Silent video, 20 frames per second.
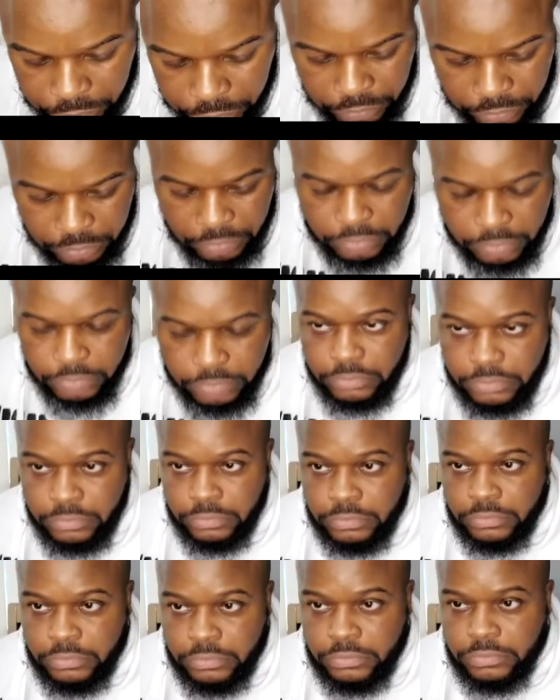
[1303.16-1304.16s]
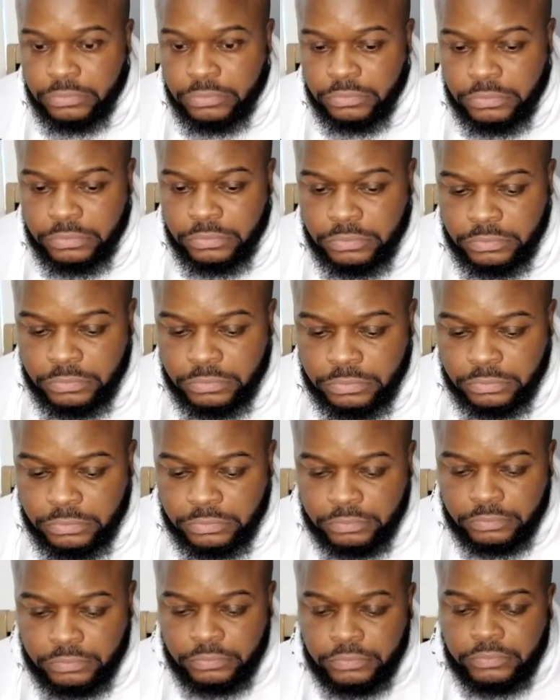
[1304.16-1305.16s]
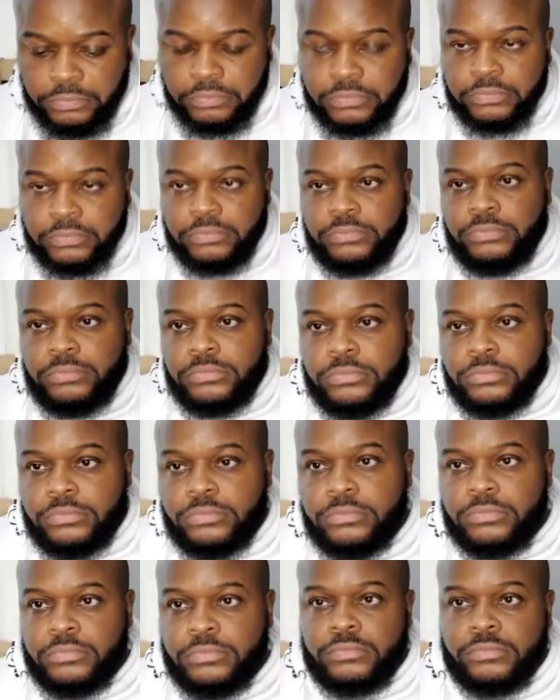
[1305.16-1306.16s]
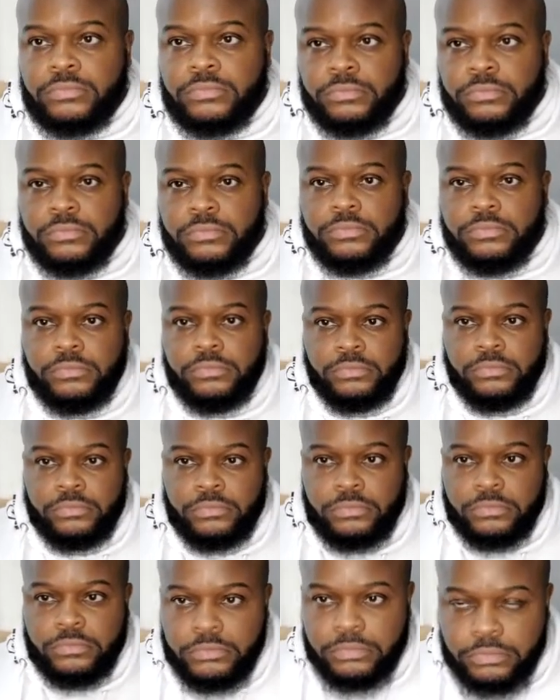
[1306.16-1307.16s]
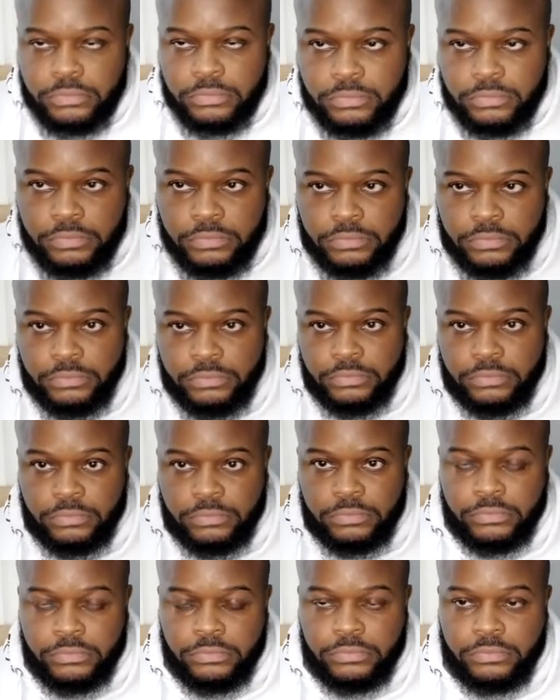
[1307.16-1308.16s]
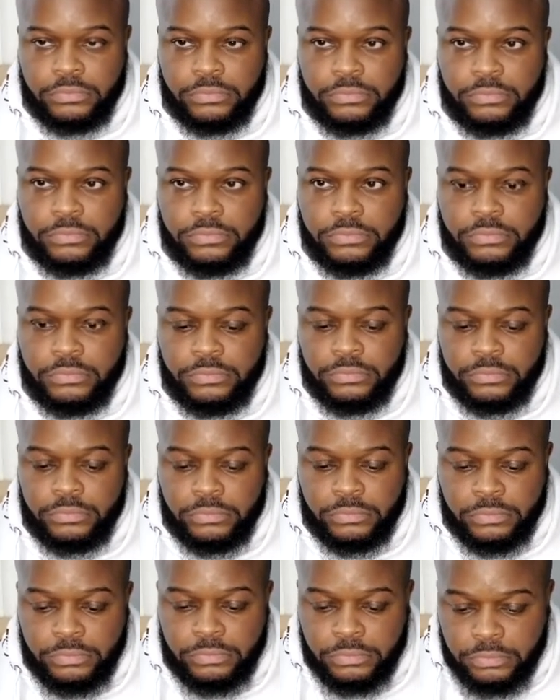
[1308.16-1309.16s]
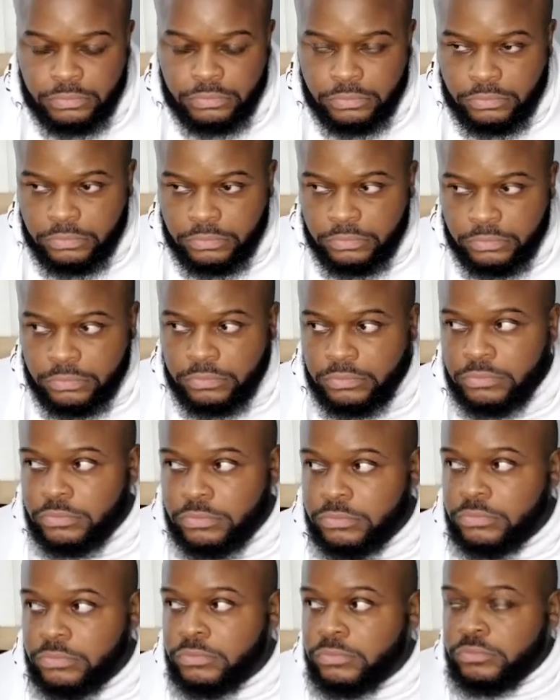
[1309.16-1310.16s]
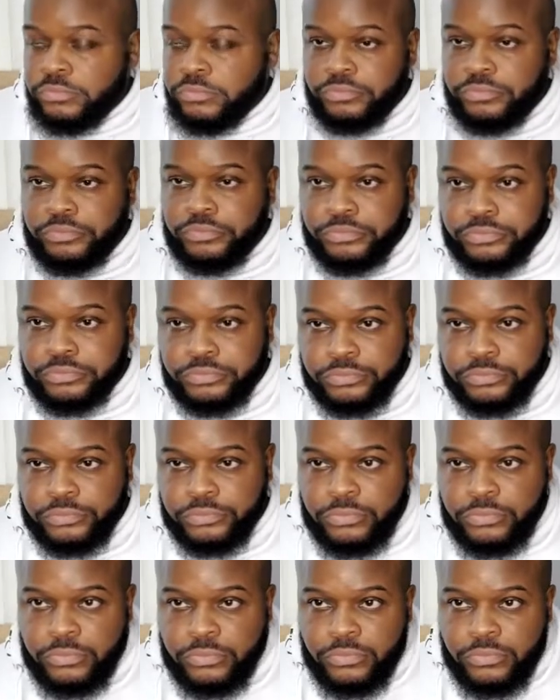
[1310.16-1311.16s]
[no speech]